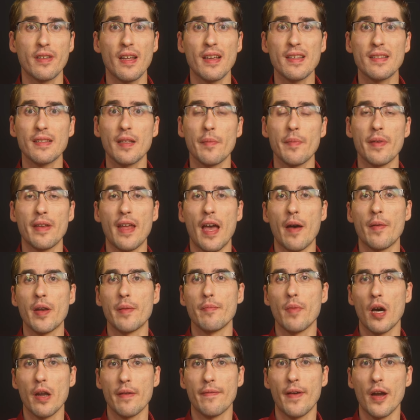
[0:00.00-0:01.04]
does limit how
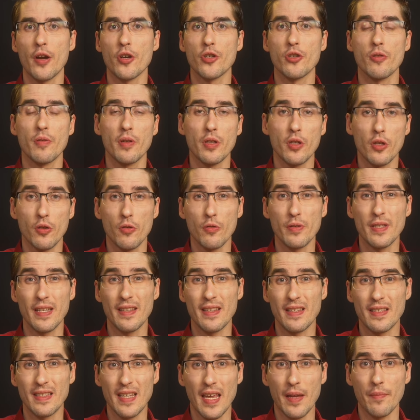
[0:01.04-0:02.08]
many modifiers you can use at
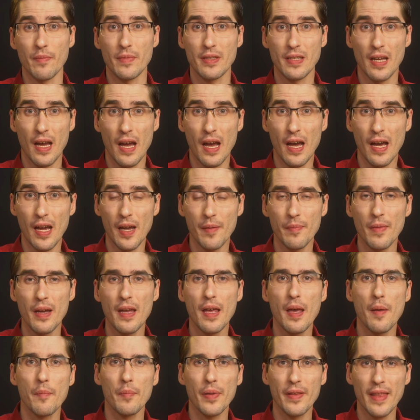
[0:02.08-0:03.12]
the same time,
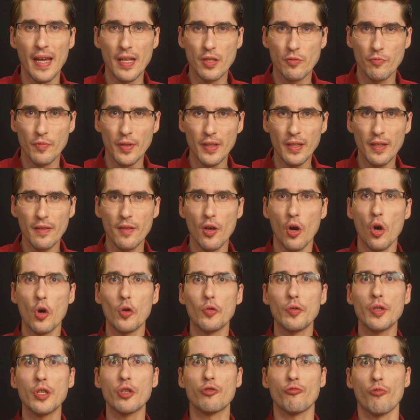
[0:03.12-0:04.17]
but that's really the
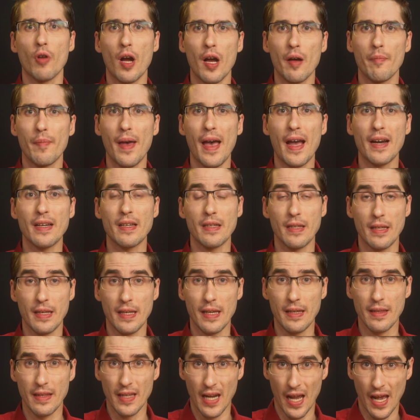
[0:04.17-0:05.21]
only drawback to the
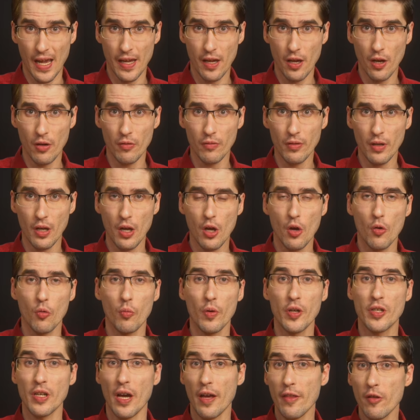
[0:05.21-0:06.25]
kit that I own,
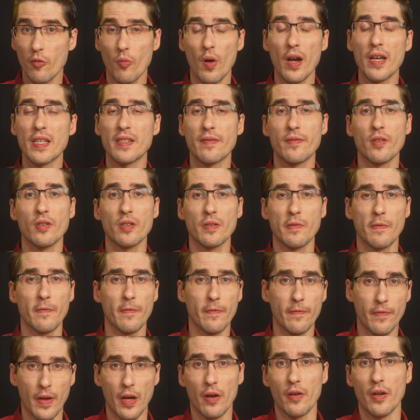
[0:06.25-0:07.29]
which otherwise feels
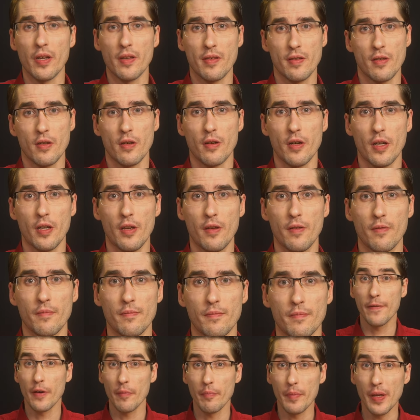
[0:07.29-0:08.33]
very sturdy.
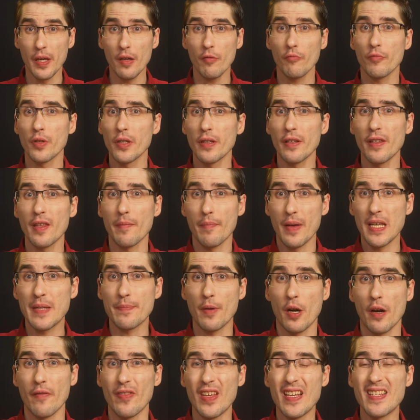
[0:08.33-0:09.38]
For me, really the
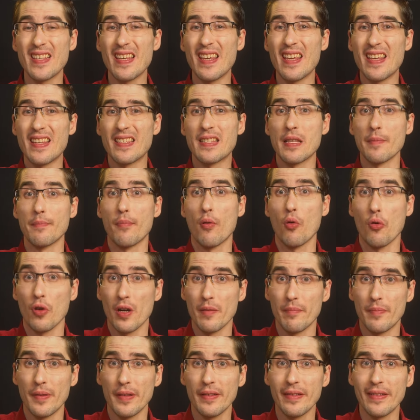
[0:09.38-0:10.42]
best part of these is the
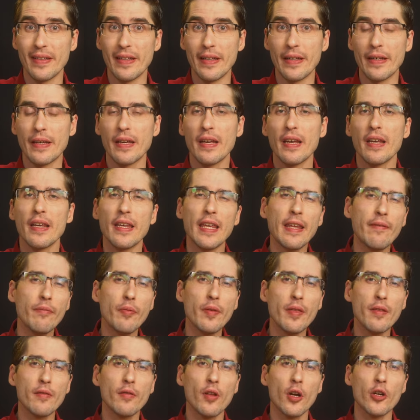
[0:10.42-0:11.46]
portability. Even
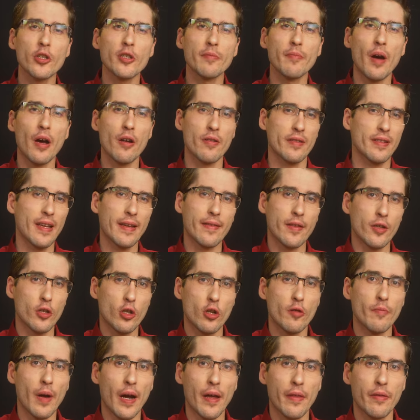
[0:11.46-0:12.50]
with the larger models like the
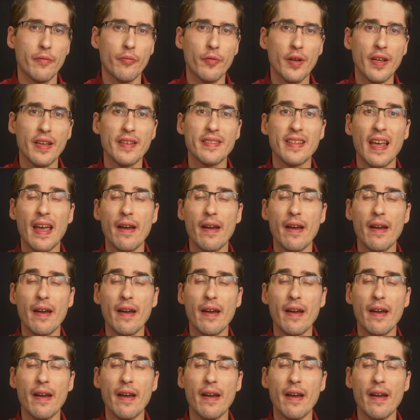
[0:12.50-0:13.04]
2x3s,